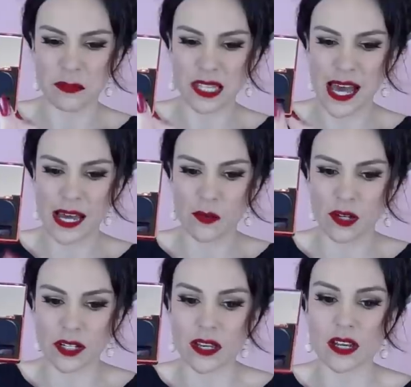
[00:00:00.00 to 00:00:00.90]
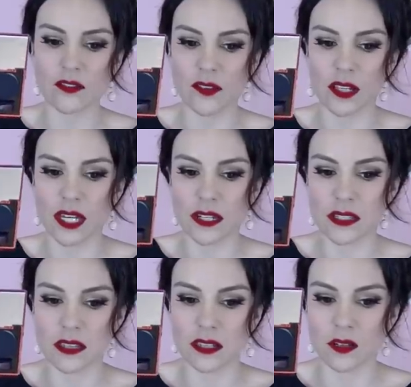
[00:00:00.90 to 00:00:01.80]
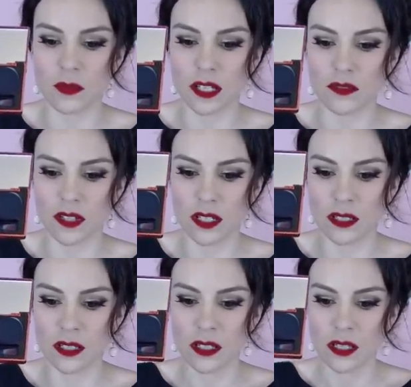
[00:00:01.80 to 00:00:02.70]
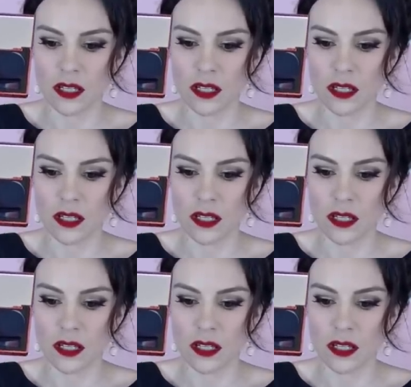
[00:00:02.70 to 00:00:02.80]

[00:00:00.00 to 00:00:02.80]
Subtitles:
of the black one. I kind of feel like it's a little bit of a,